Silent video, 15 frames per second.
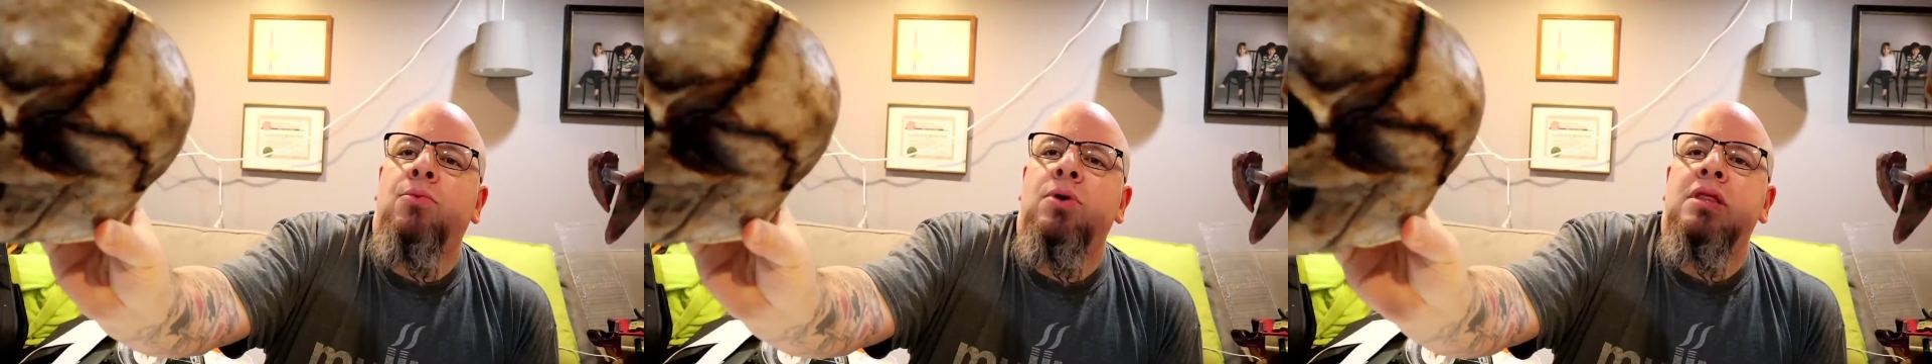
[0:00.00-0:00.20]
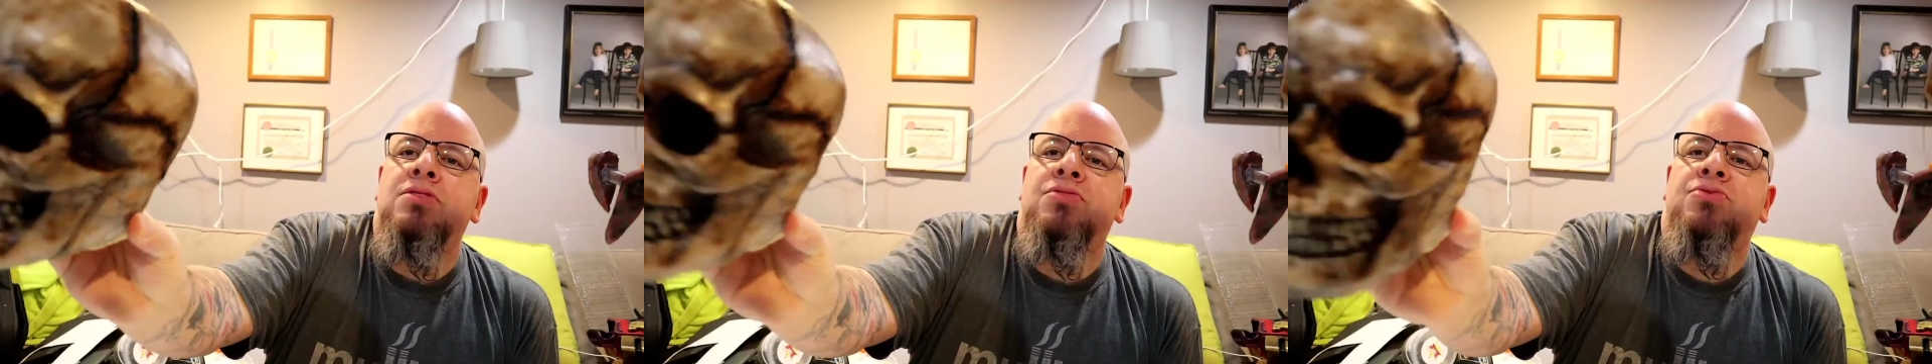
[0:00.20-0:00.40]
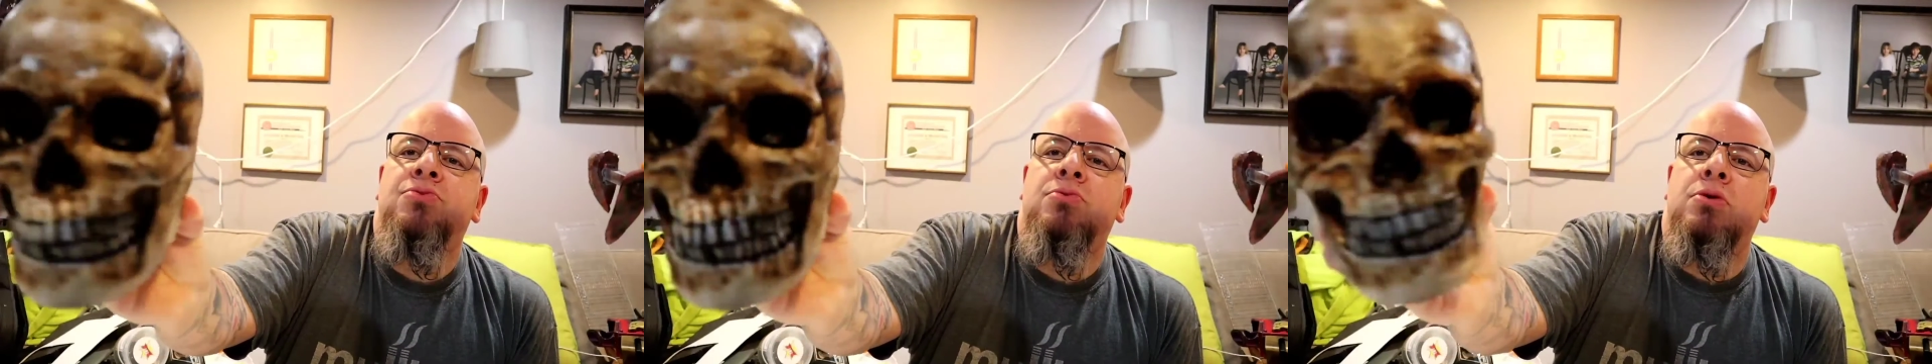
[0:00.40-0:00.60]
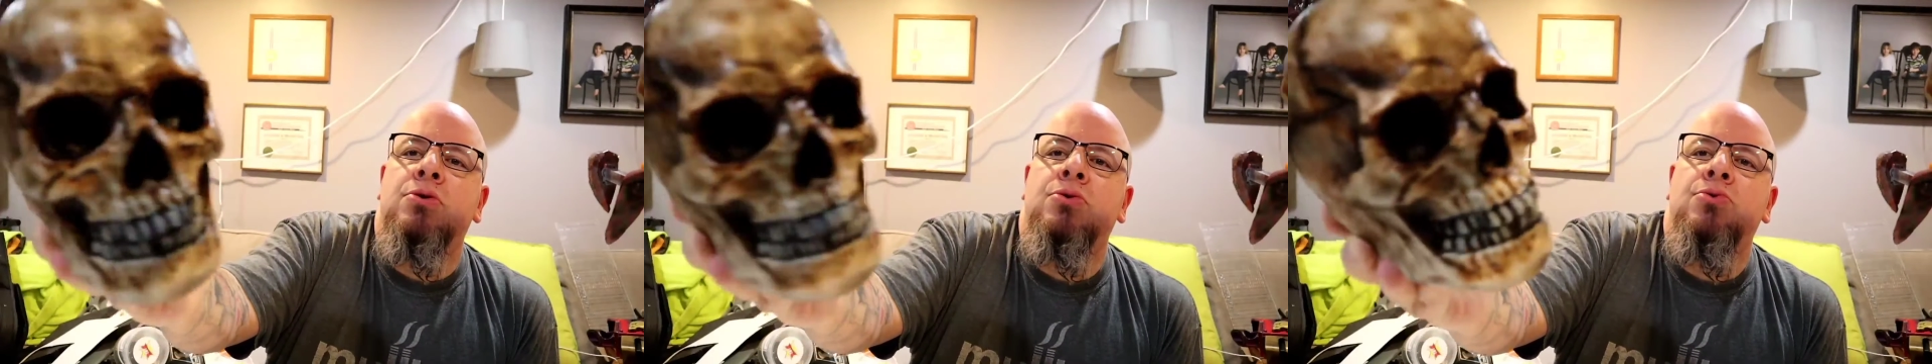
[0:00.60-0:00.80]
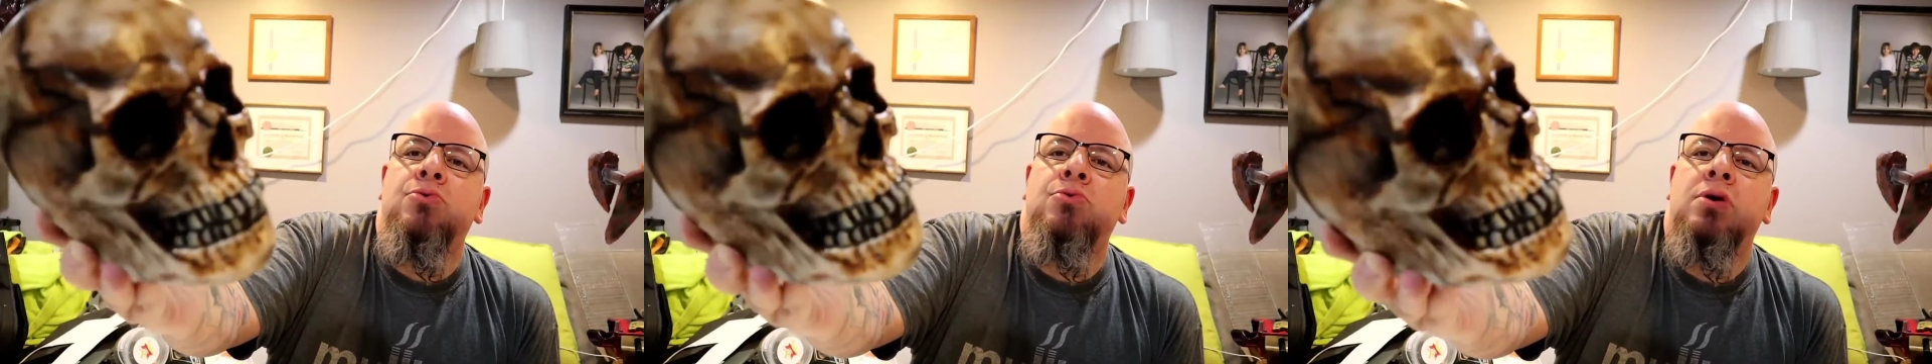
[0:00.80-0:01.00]
went
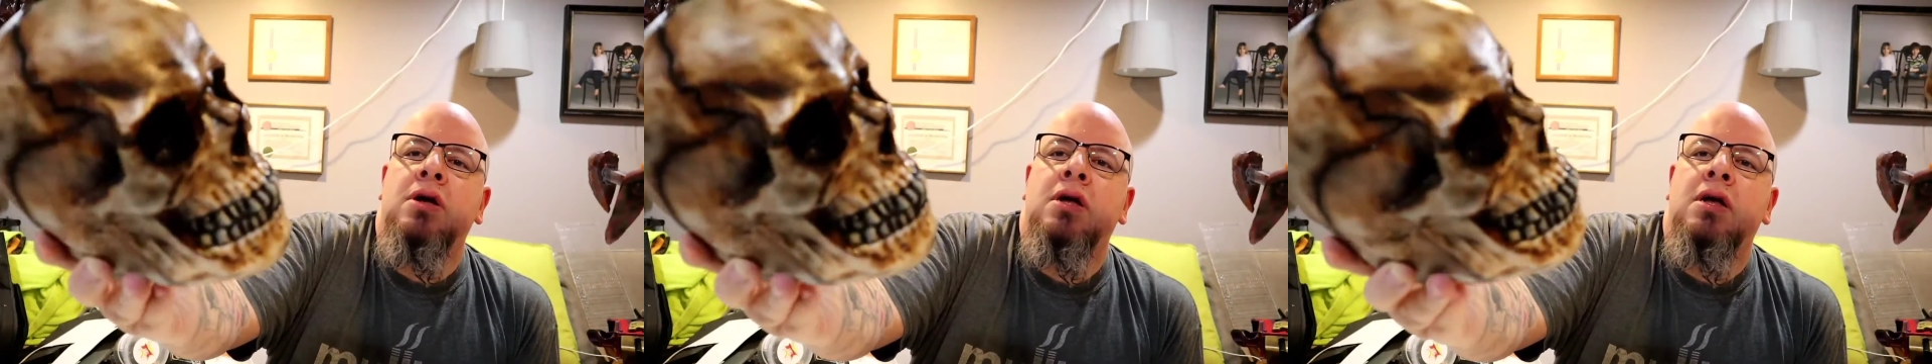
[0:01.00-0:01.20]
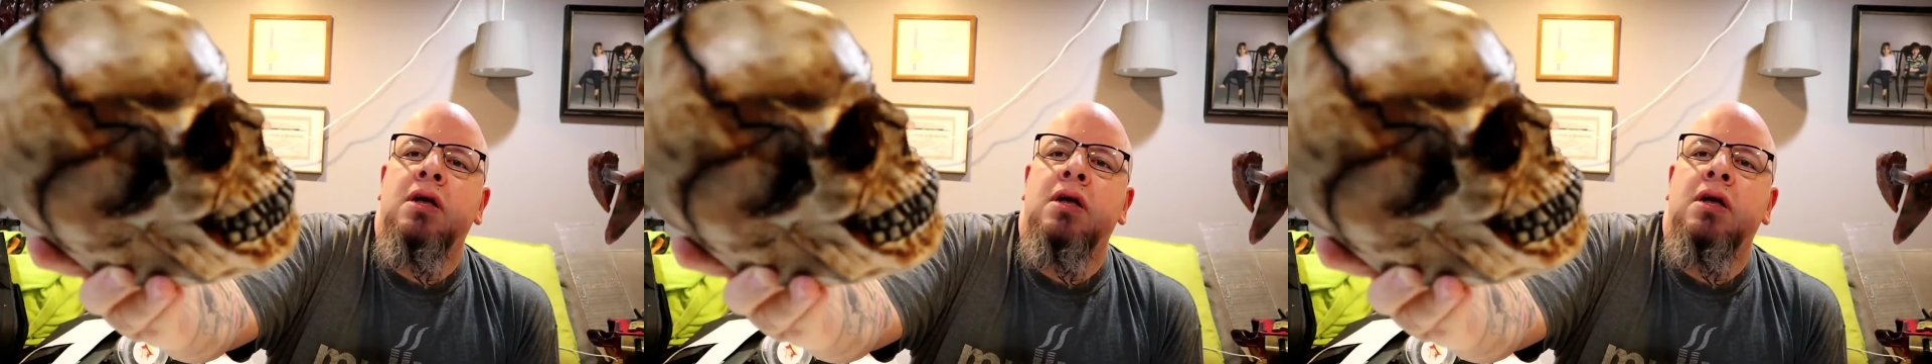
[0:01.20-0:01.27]
through